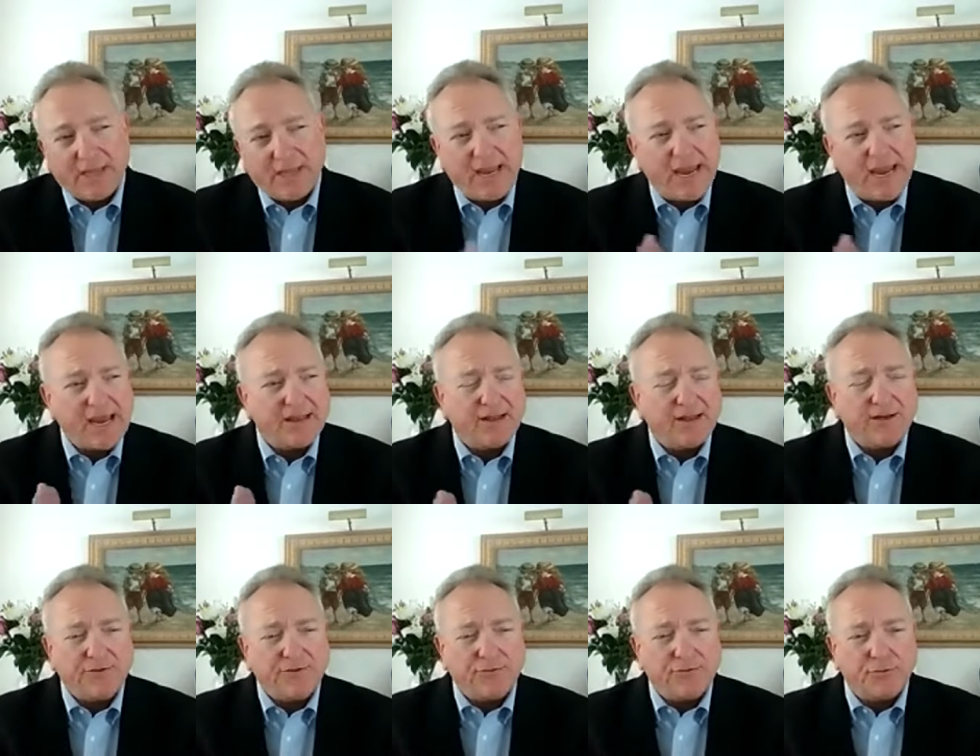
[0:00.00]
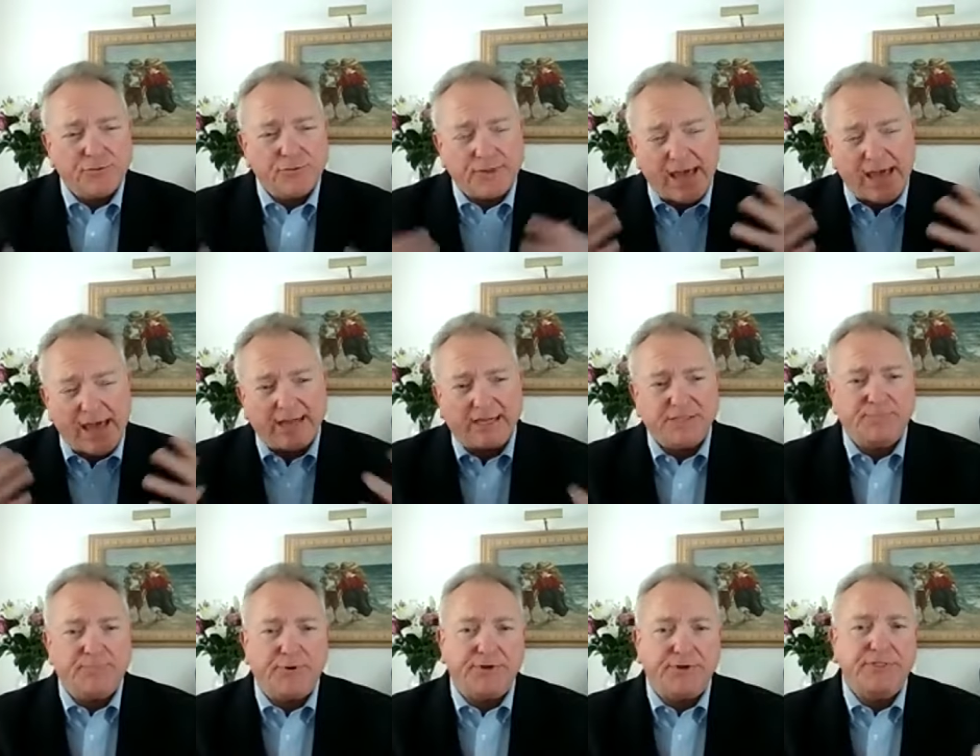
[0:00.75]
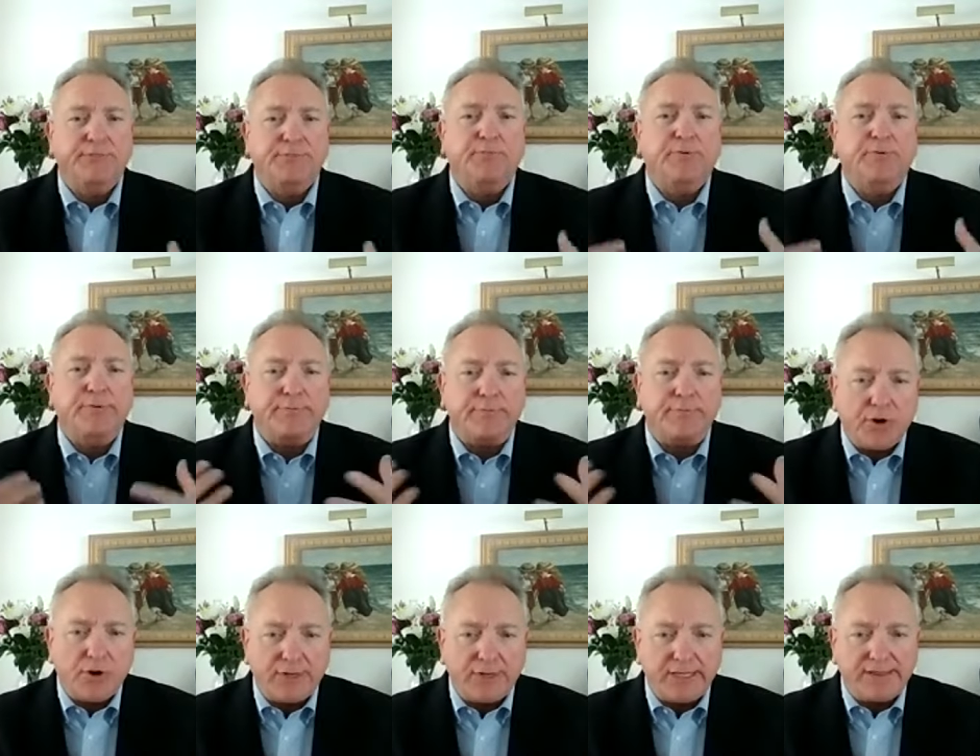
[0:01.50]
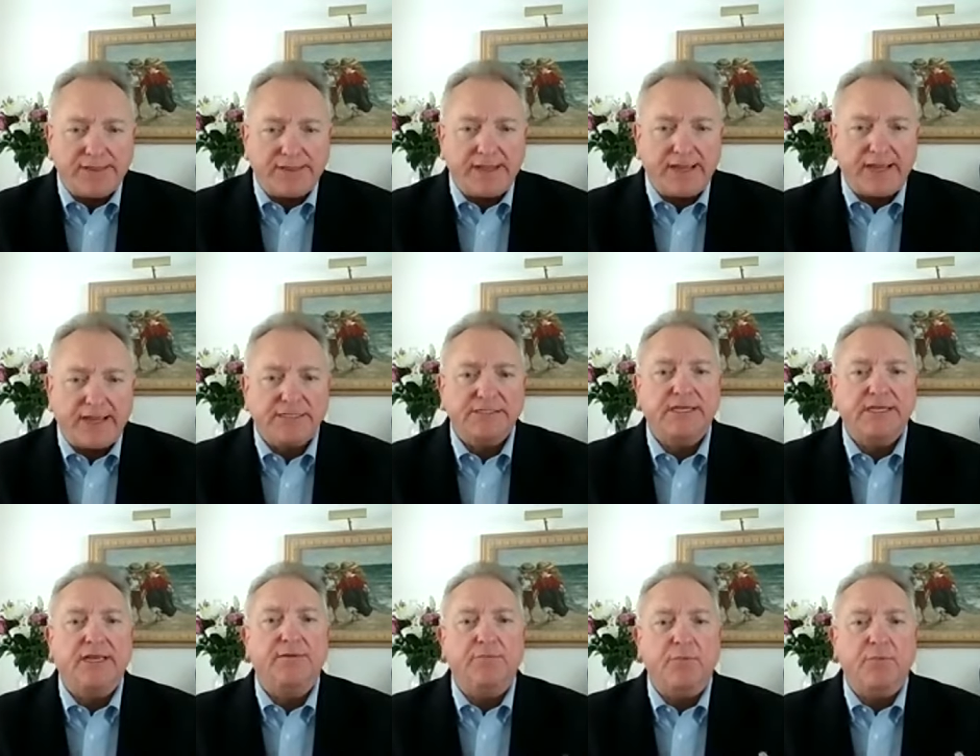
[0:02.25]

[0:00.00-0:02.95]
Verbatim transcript: And through that experience of promoting things and